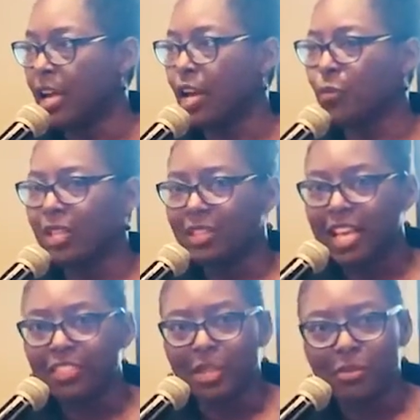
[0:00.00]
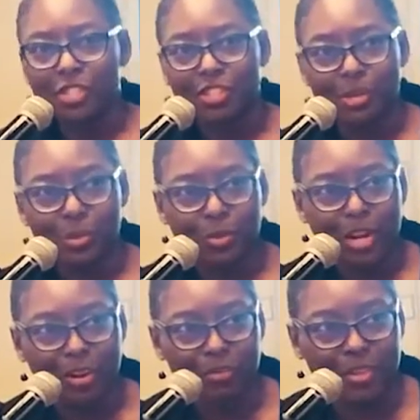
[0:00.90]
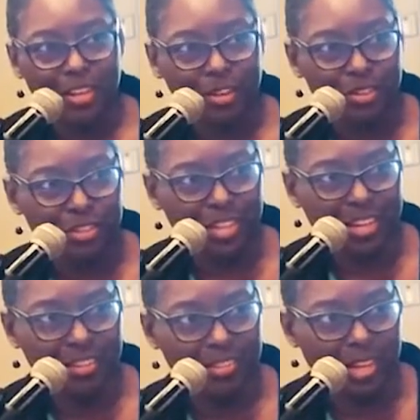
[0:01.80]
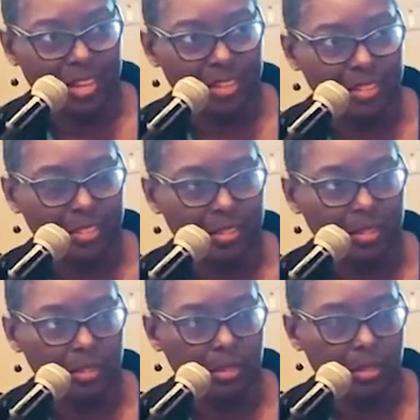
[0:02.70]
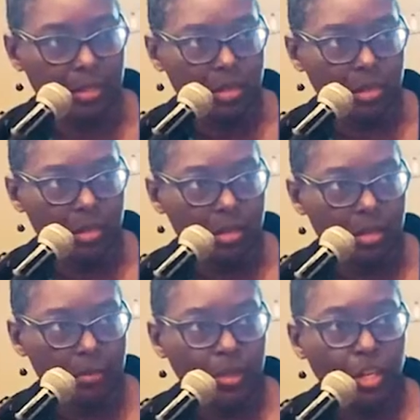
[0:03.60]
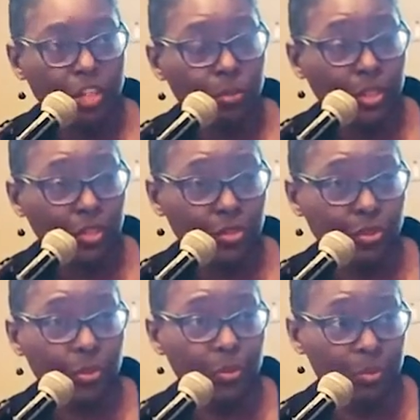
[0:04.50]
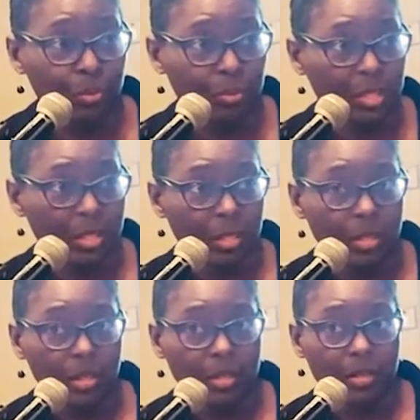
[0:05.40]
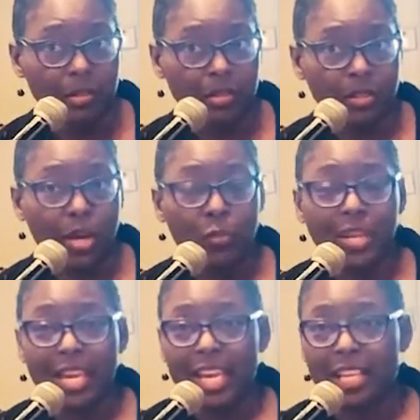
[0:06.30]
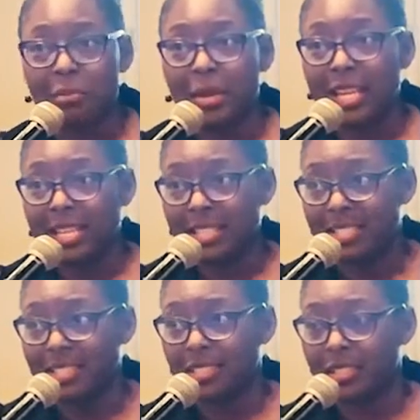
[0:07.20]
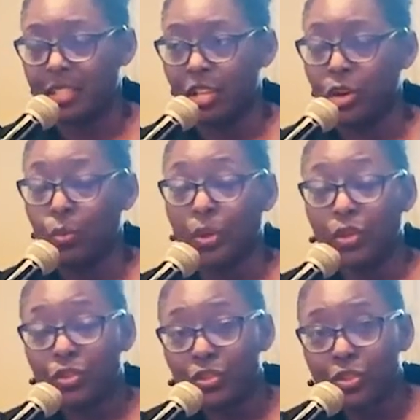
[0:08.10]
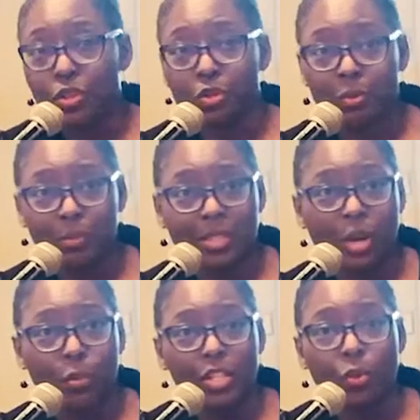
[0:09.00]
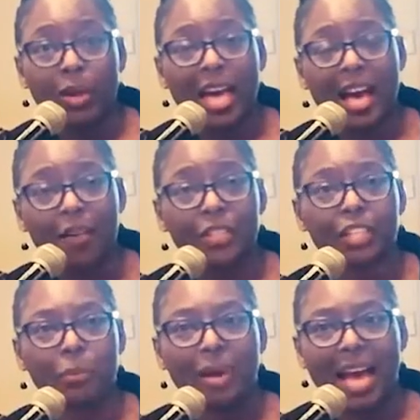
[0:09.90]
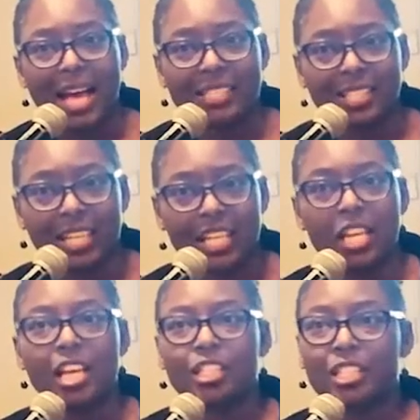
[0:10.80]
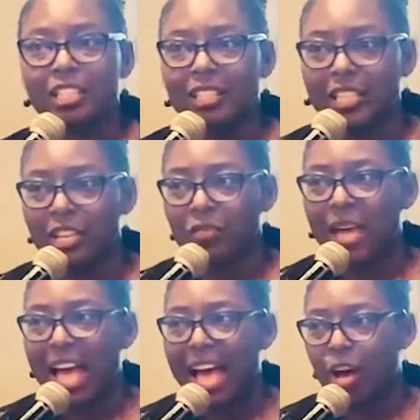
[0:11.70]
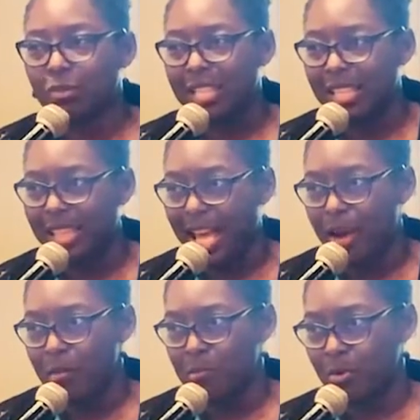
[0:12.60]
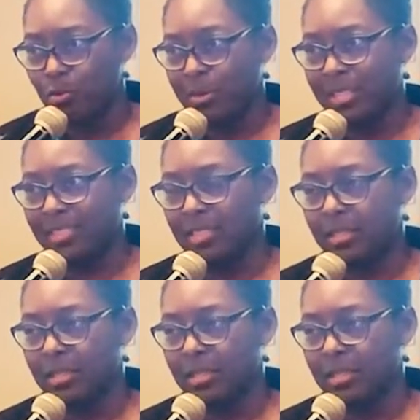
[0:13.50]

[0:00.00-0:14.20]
And we let them slip through our fingers like sand because we assume that we can't make it. We assume that we don't have the capacity to live out that moment.